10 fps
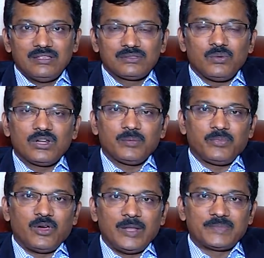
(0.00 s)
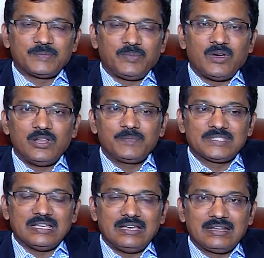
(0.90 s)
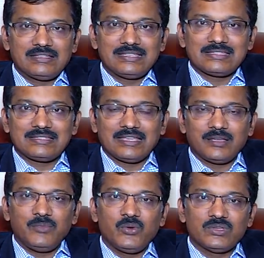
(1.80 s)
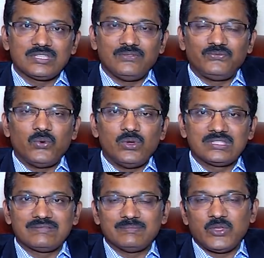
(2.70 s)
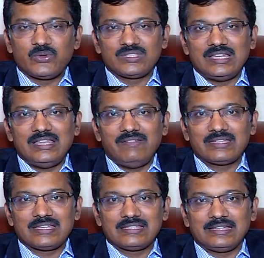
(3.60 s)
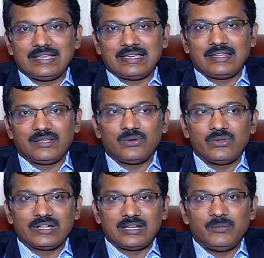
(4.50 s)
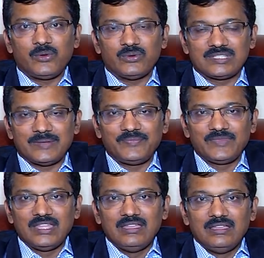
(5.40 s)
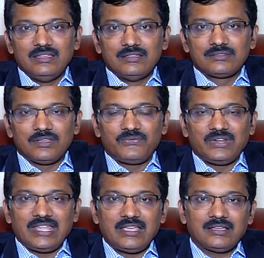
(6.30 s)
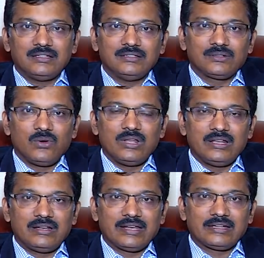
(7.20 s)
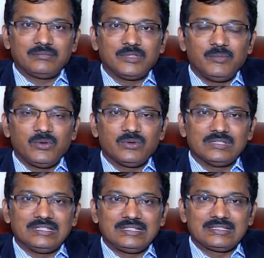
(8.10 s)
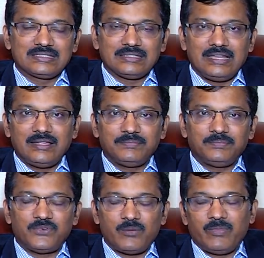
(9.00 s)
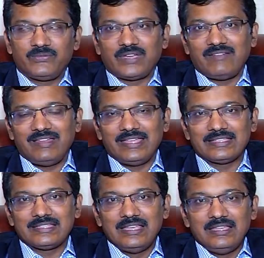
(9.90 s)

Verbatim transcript: So what are polyps? Polyps are just like a mucosal folds with mucosal elevations that occur in the colorectal mucosa. So if you take colon and rectum, the mucosa is formed by five layers.